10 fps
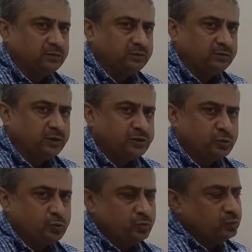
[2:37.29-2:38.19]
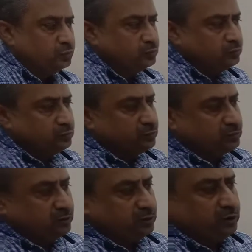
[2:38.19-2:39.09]
There are two,
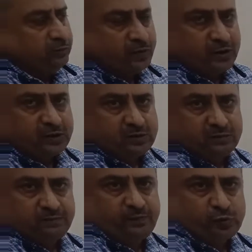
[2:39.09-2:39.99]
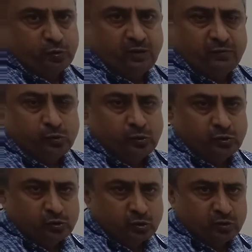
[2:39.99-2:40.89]
in fact, today we are going
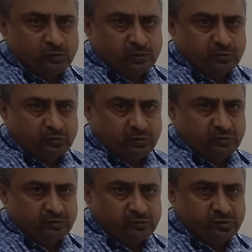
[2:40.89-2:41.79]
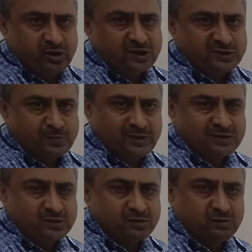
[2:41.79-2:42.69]
to talk about three
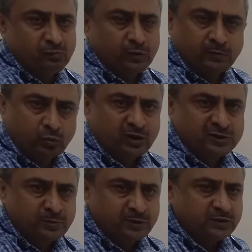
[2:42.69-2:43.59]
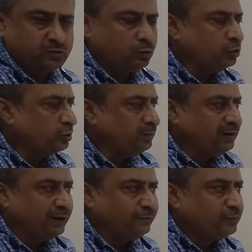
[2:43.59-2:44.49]
aspects. One more aspect is going to be
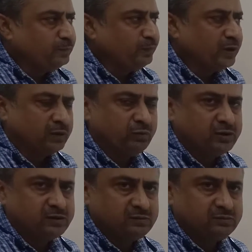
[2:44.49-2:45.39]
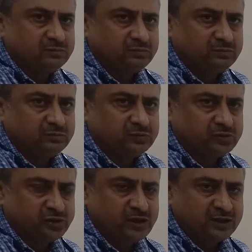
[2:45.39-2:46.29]
left that we'll
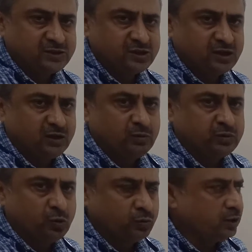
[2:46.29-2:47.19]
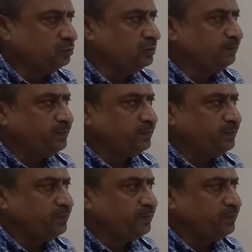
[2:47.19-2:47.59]
see. Let's see how it goes out.